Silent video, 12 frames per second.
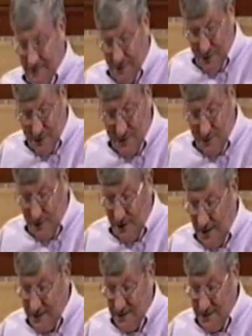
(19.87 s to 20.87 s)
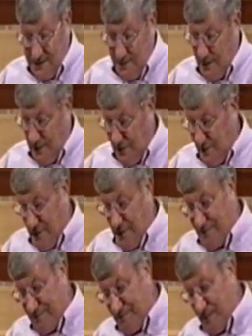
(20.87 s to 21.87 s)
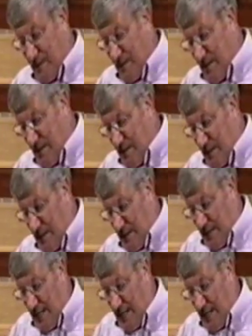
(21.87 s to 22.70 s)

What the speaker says: there's some good lessons to be learned there.